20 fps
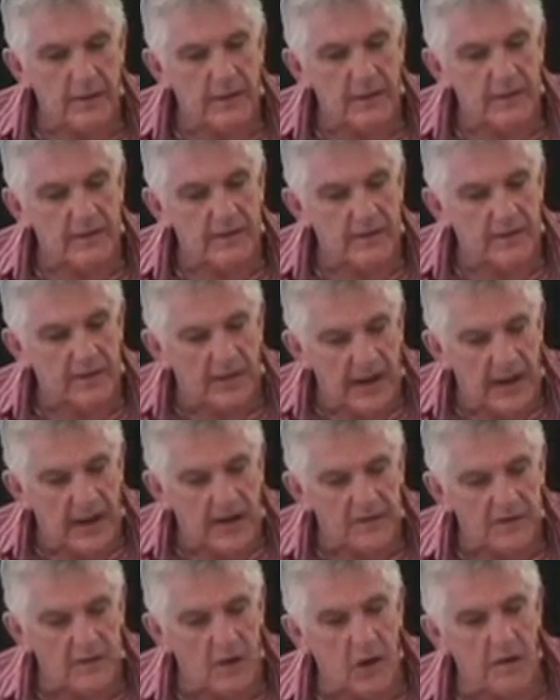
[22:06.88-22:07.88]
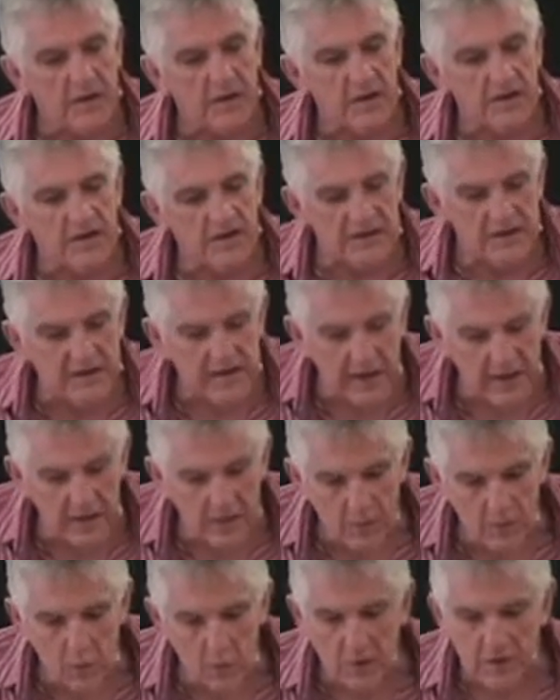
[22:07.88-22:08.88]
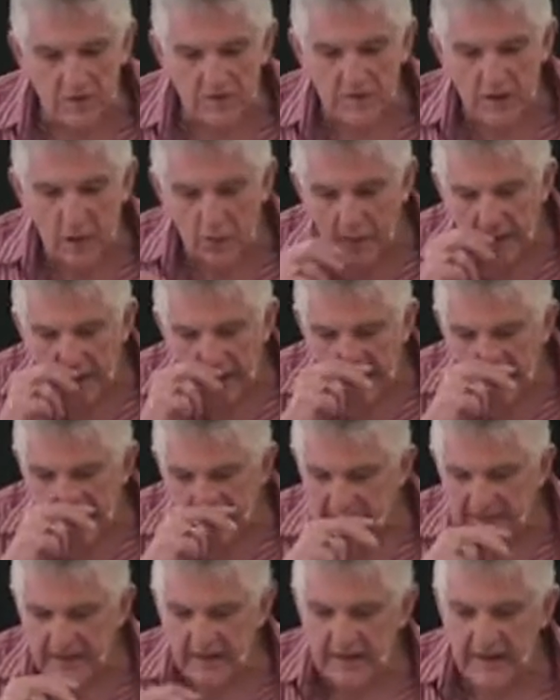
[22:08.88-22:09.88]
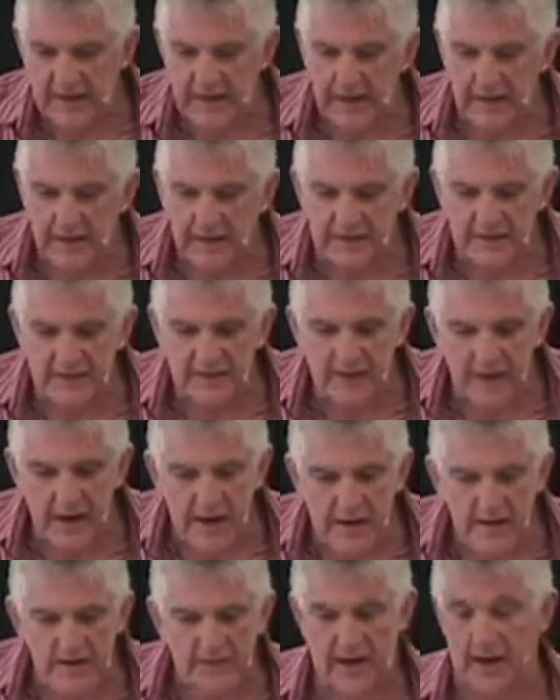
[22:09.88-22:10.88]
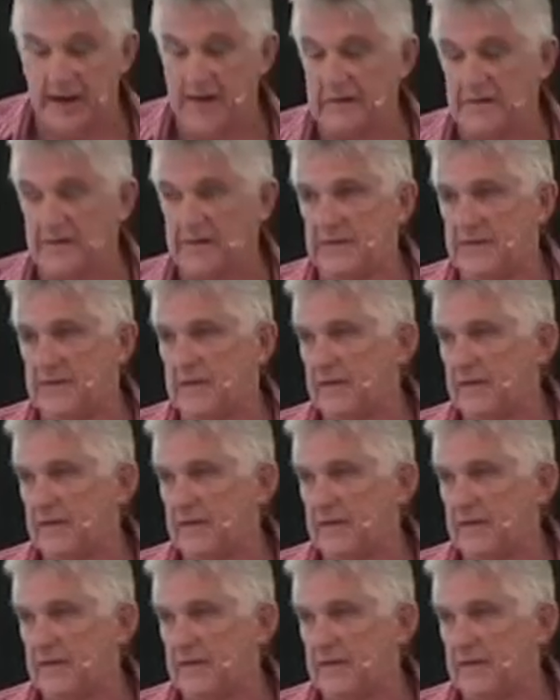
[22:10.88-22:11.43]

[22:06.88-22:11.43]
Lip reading: He said, lay aside the sin which so easily ensnares us.